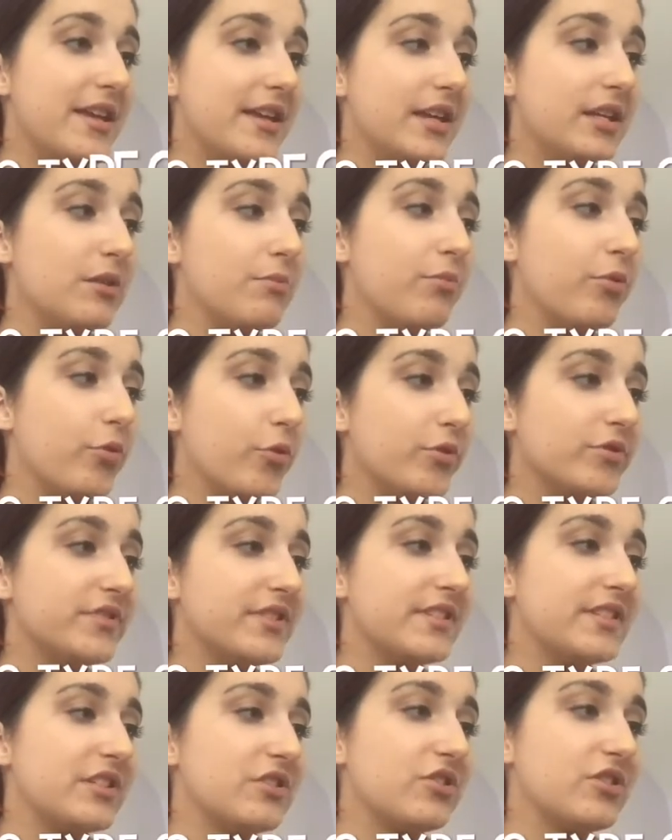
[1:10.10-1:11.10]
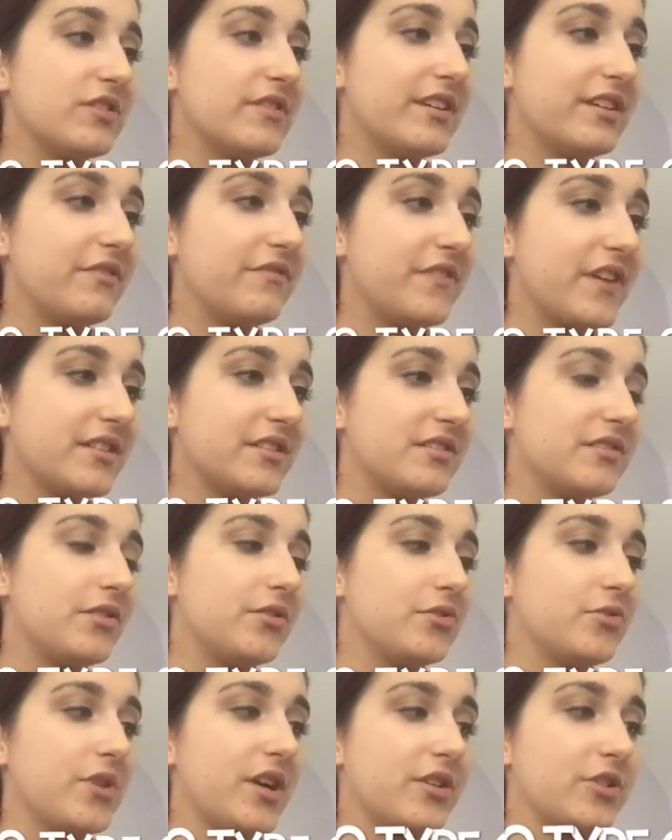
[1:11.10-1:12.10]
an important decision that affected the
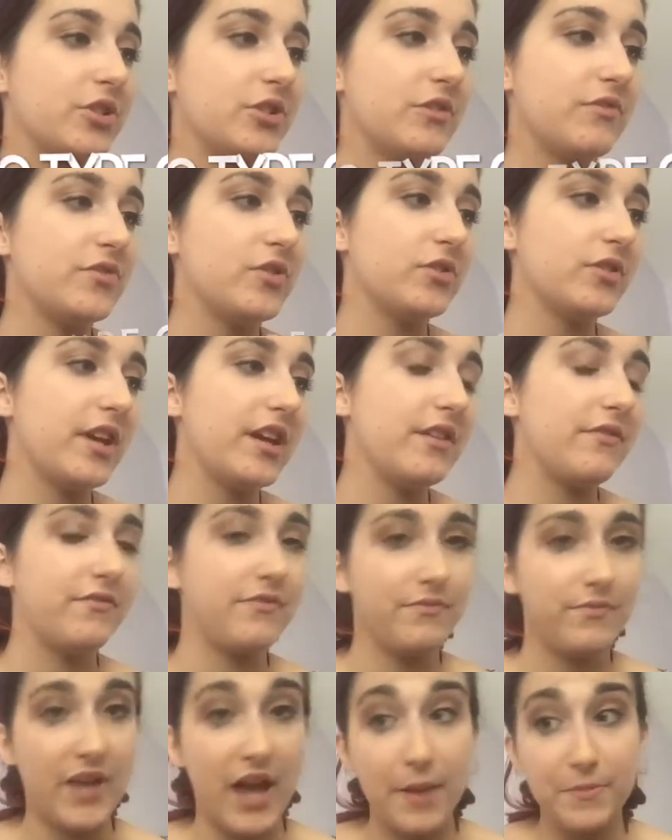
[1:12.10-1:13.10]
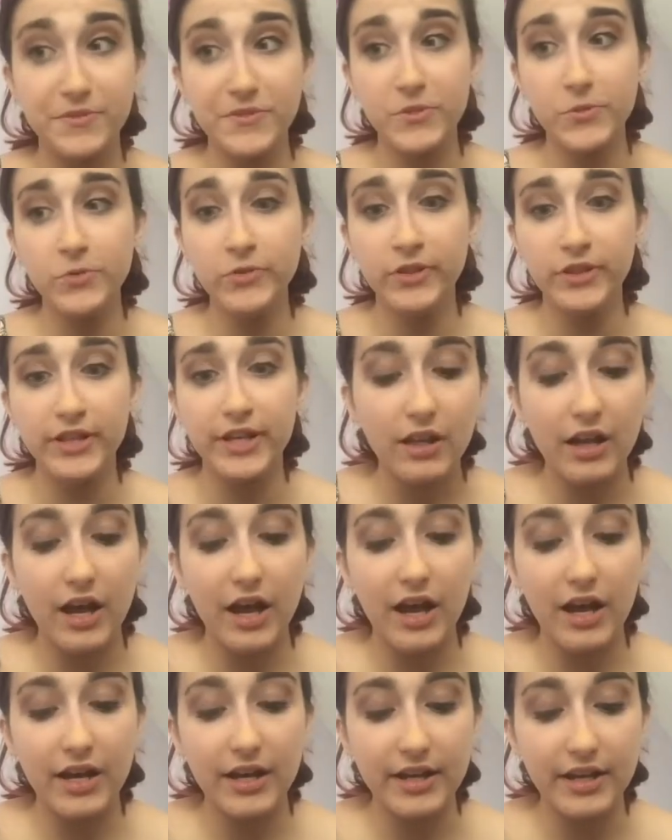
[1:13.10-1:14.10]
direction of your life? Absolutely.
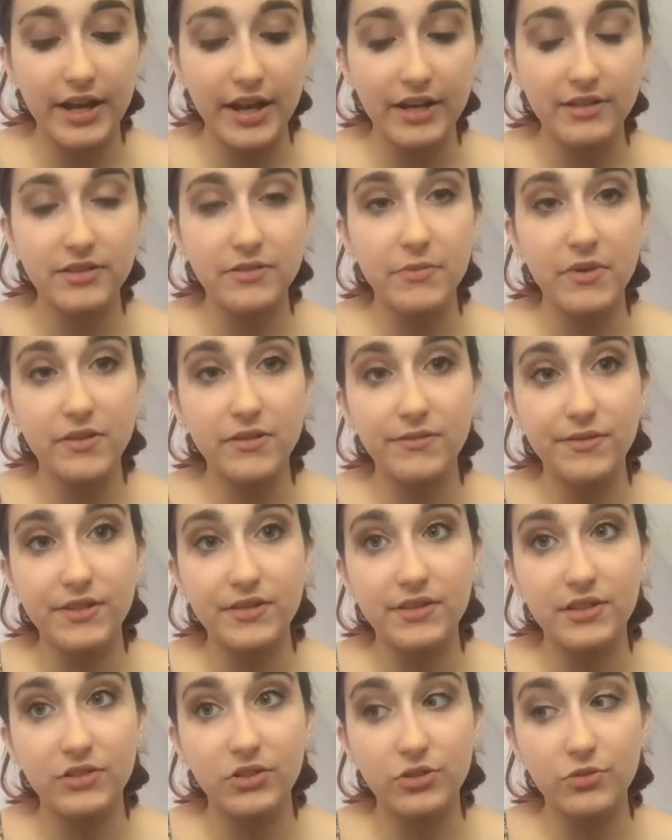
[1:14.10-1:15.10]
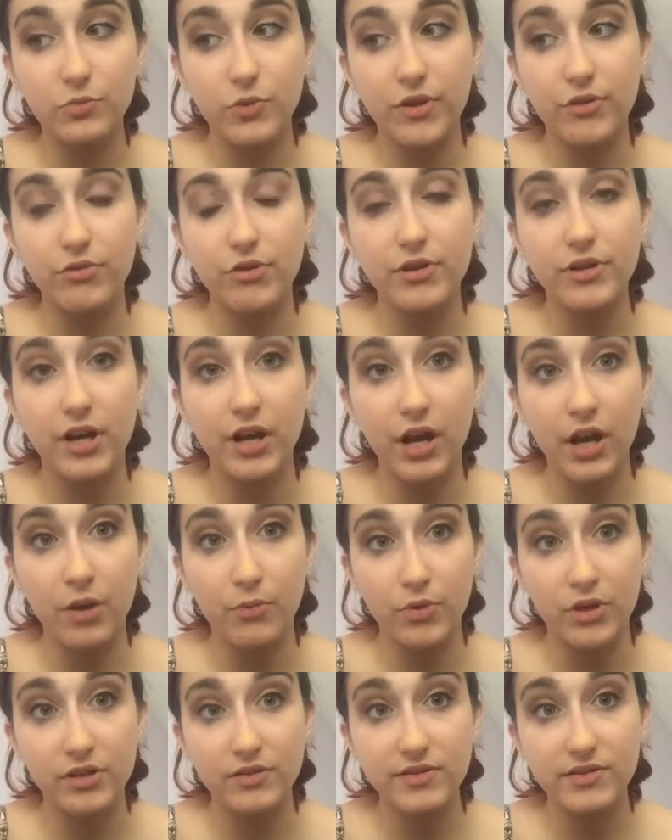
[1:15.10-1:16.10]
I had to make the decision whether or not I
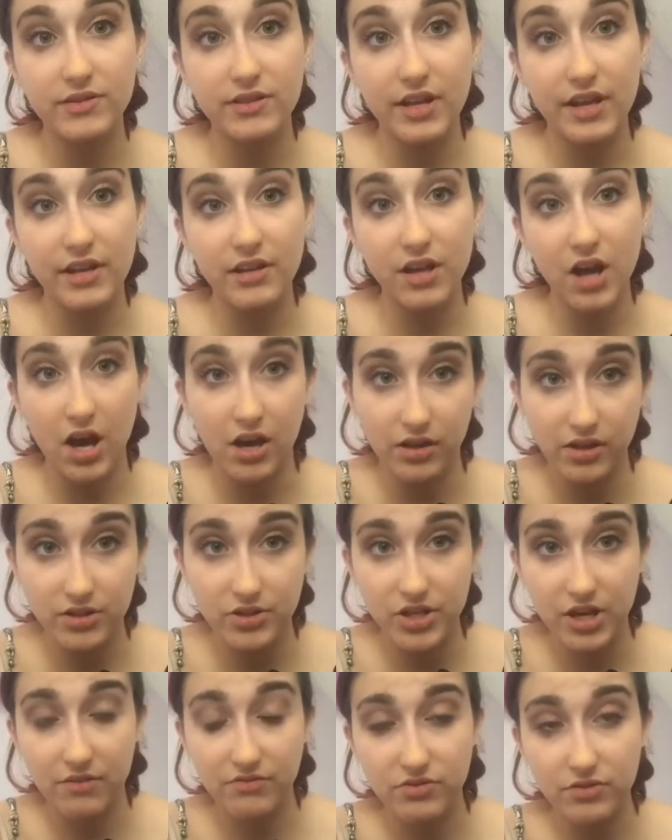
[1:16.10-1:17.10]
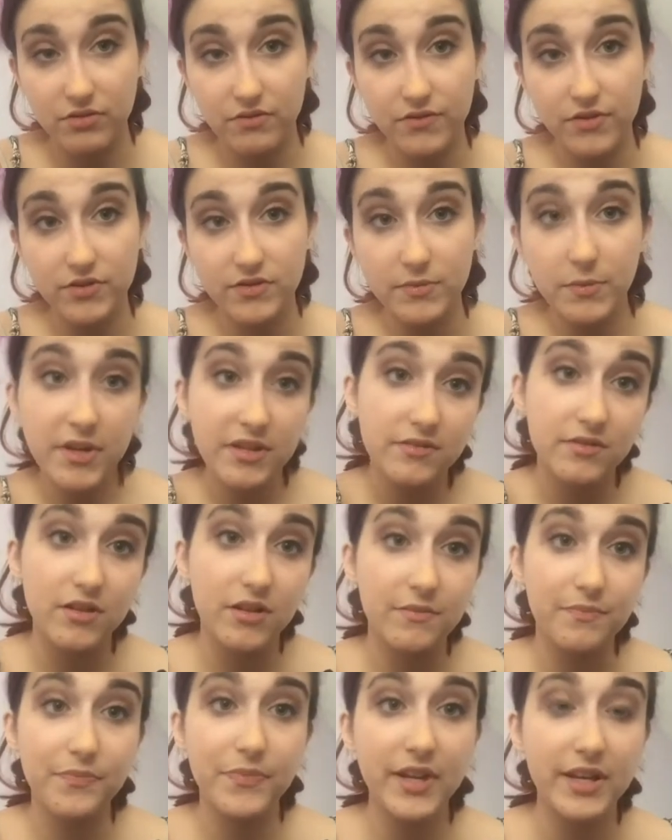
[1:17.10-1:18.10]
wanted to stay in college after the first
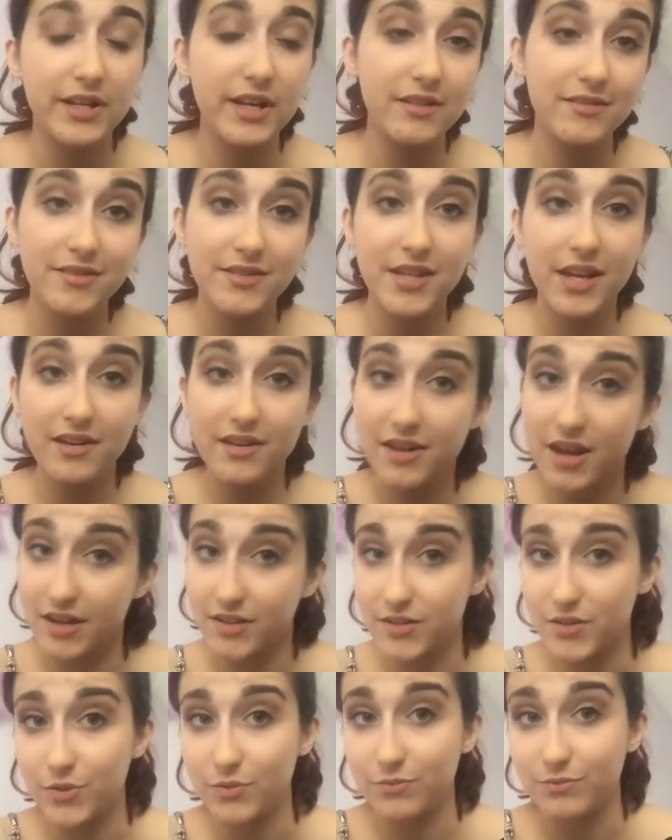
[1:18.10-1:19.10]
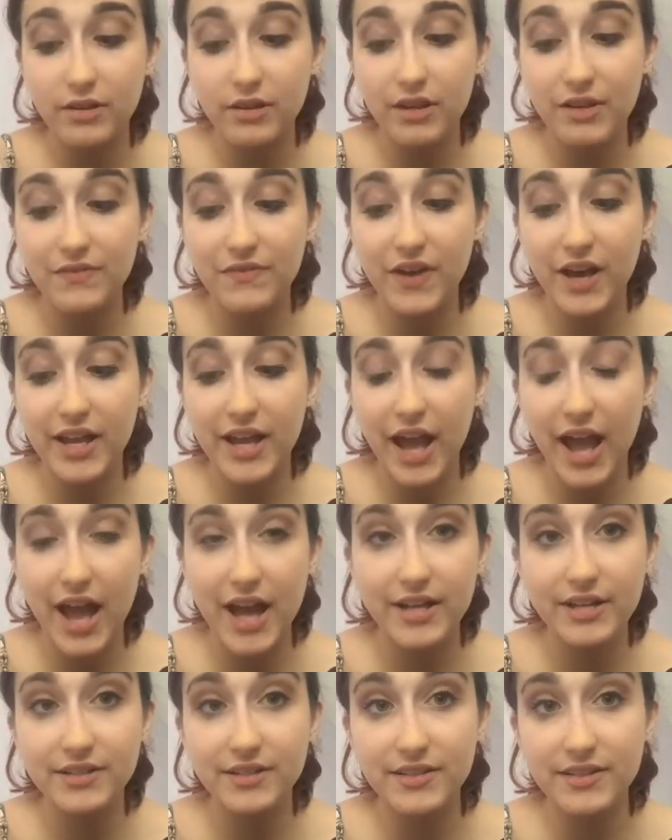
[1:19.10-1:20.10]
semester, and I decided not to. If I
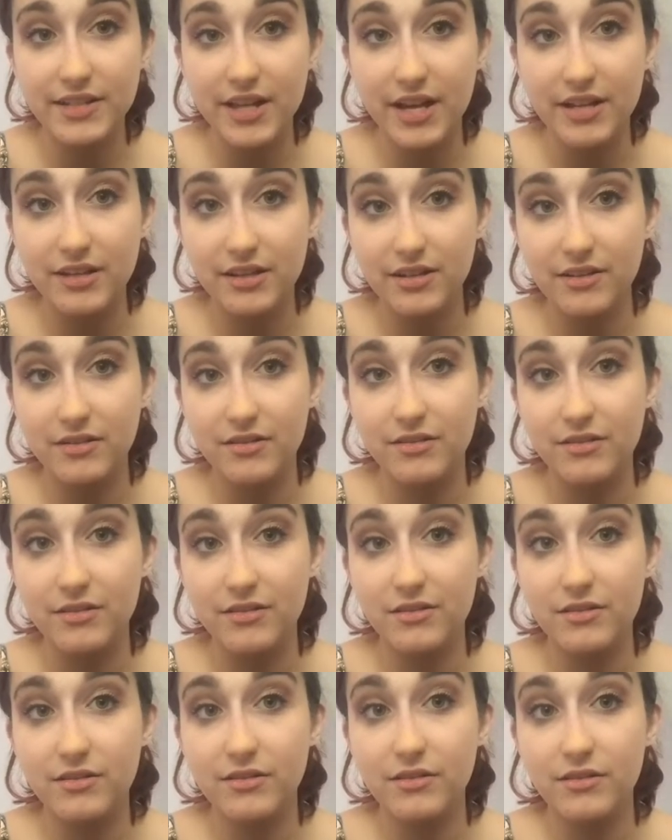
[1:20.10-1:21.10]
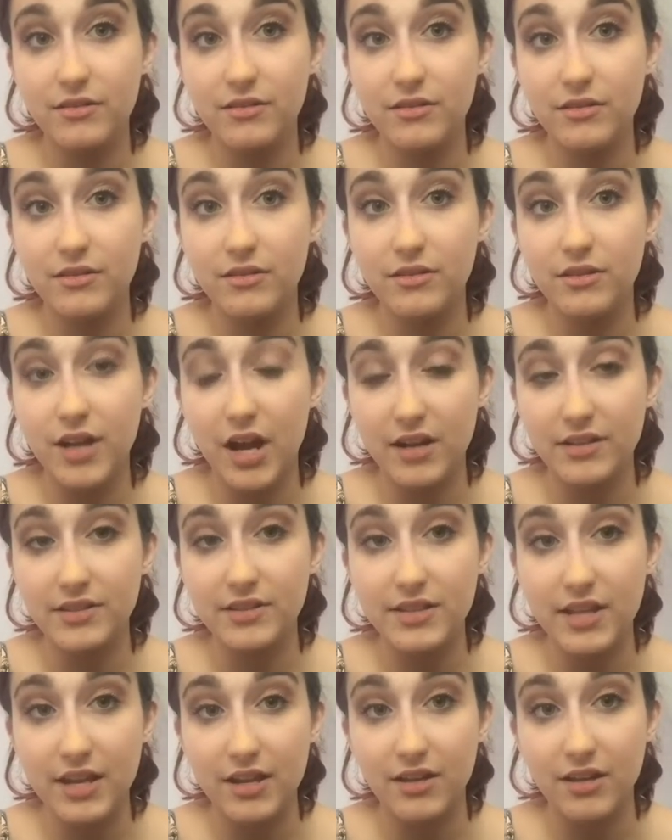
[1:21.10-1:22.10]
hadn't decided not to
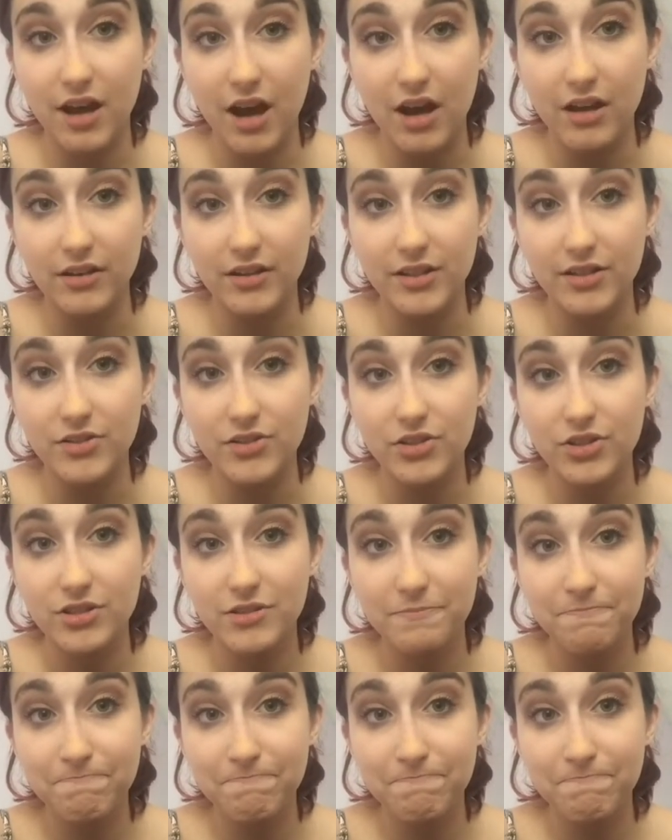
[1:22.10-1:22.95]
stay in college,